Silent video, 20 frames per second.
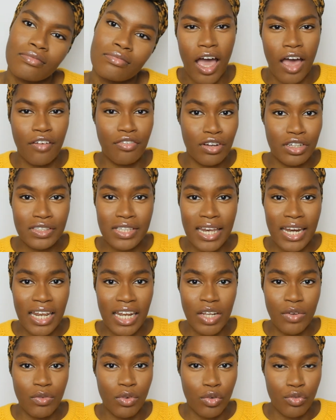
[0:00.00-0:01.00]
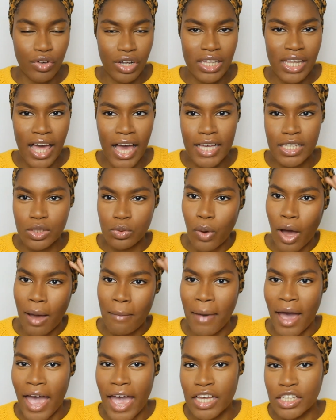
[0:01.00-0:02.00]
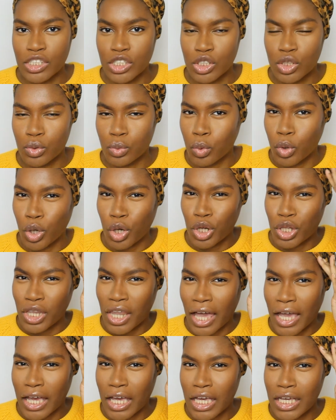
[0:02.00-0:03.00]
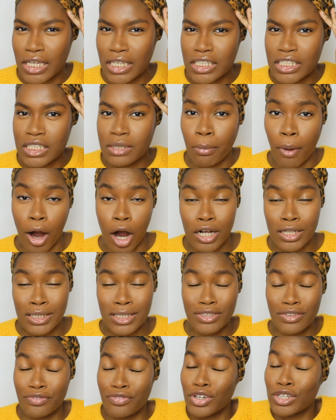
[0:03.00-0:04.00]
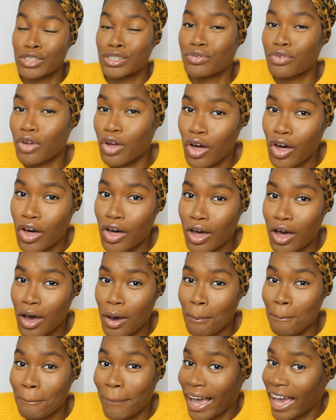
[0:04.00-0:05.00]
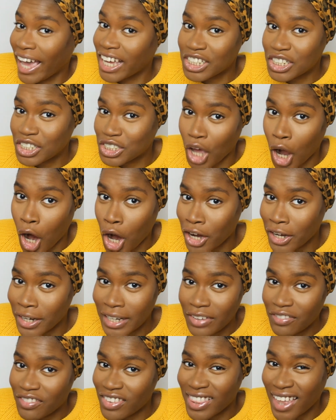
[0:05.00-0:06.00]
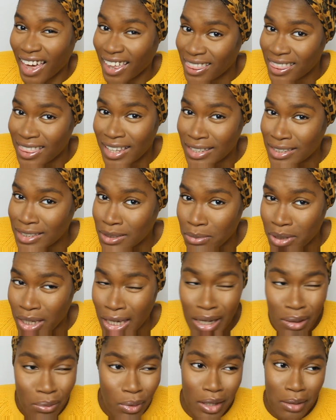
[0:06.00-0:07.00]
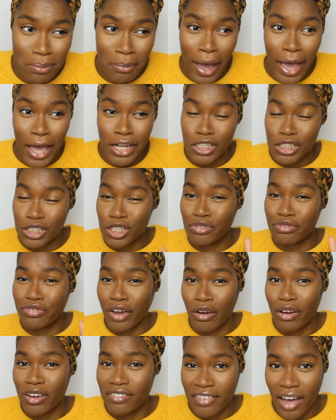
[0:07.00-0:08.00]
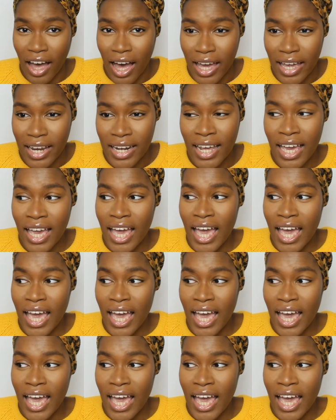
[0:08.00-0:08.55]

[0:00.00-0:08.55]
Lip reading: at first I didn't even realize why my edges were like sparse. First of all, my edges aren't even that thick to begin with. My edges are very fine.